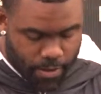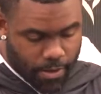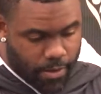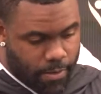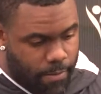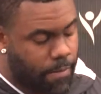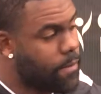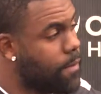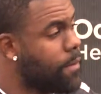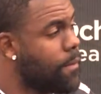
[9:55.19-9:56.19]
you know, I'm assuming
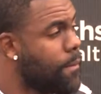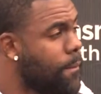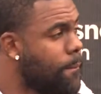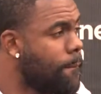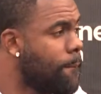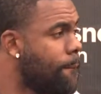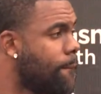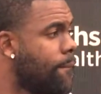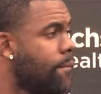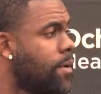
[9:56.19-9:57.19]
maybe you're not even in the same,
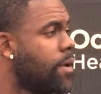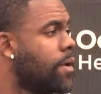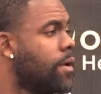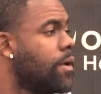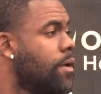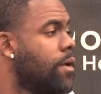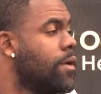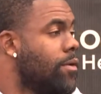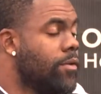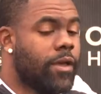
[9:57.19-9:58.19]
like, locker. And
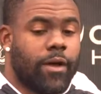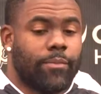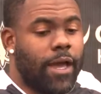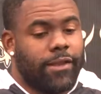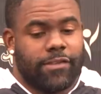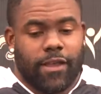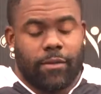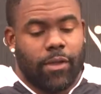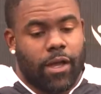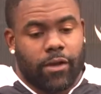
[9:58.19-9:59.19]
Yeah, I'm not in the
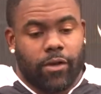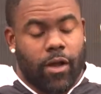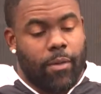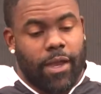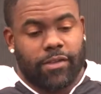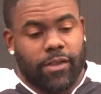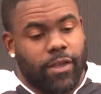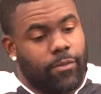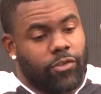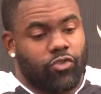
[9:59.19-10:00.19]
same locker. I'm
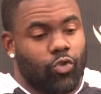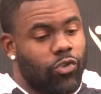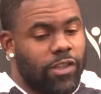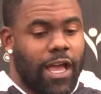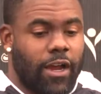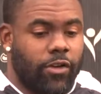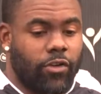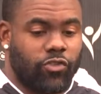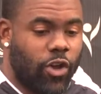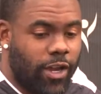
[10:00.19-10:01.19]
actually in Drew's
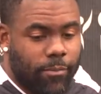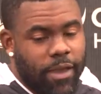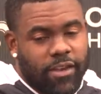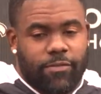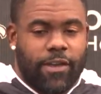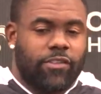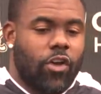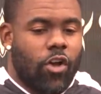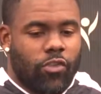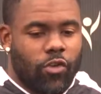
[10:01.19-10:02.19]
locker trying to manifest
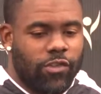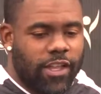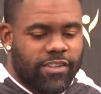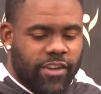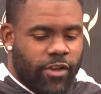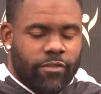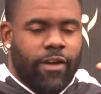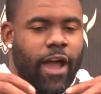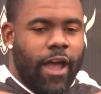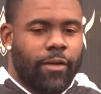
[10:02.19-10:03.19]
all those legendary
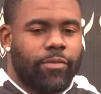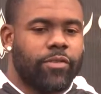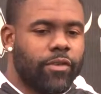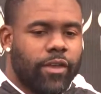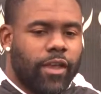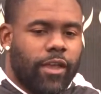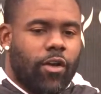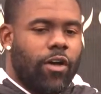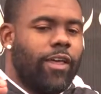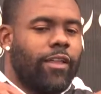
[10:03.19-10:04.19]
vibes and
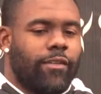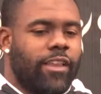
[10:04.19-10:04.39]
all that